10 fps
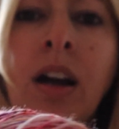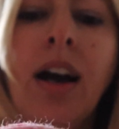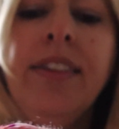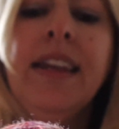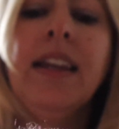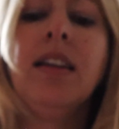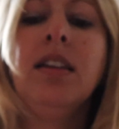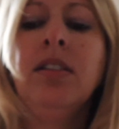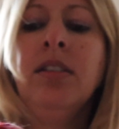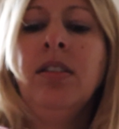I think
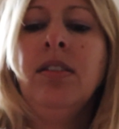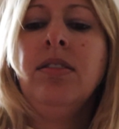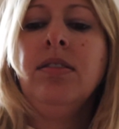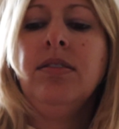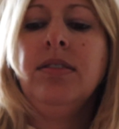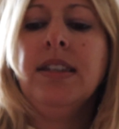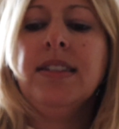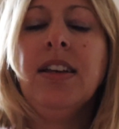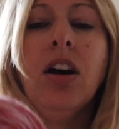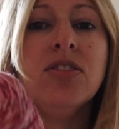
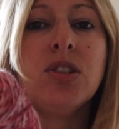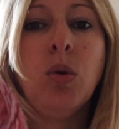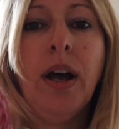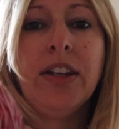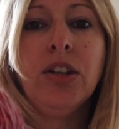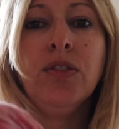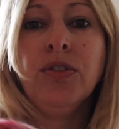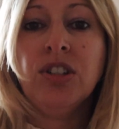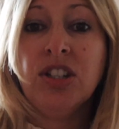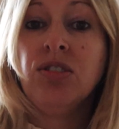this yarn's quite good
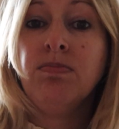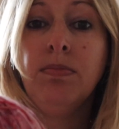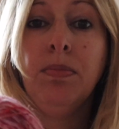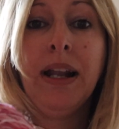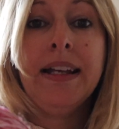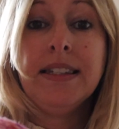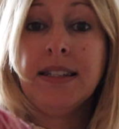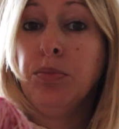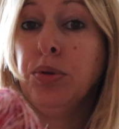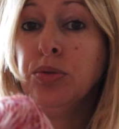for just plain
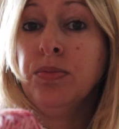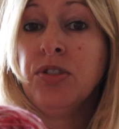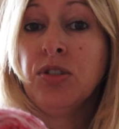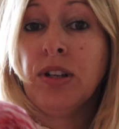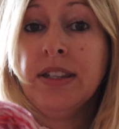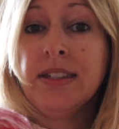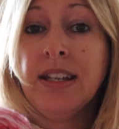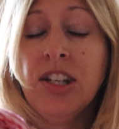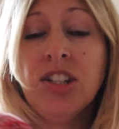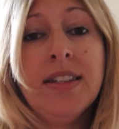simple stocking
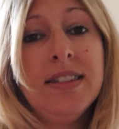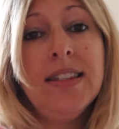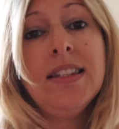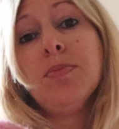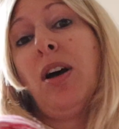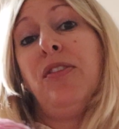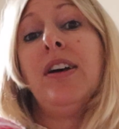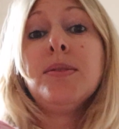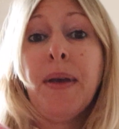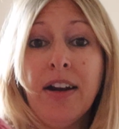stitch, and since it's my
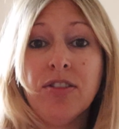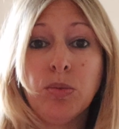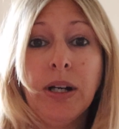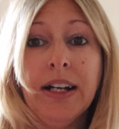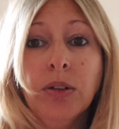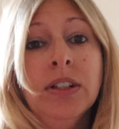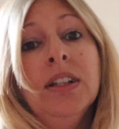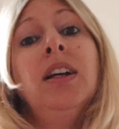first pair as well,